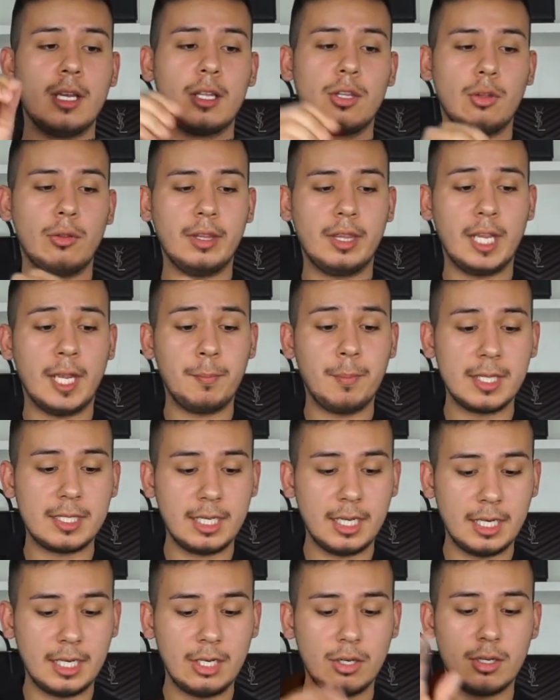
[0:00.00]
The only thing I'm
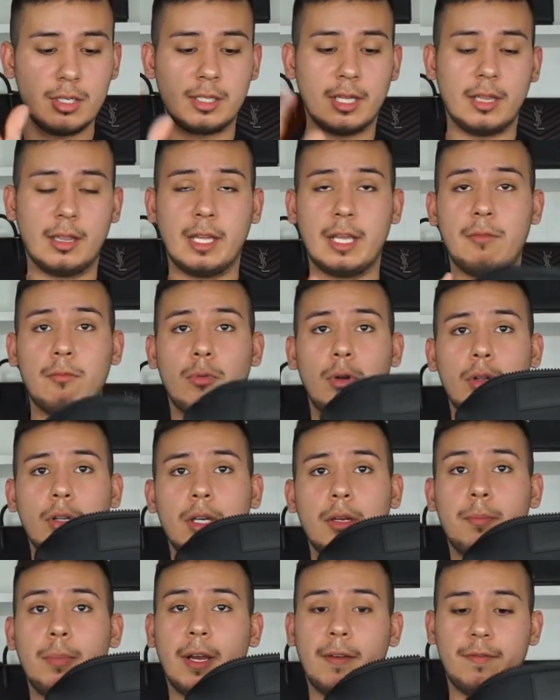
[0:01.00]
missing in here is a lint
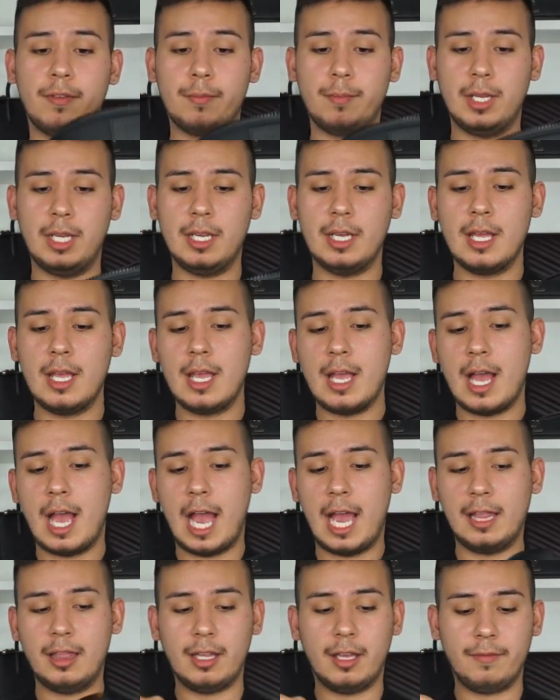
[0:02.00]
roller, but for me,
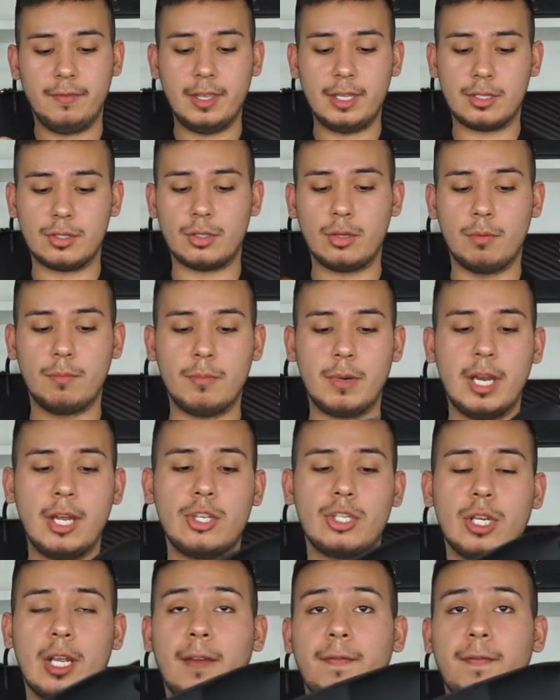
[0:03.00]
I love this so much.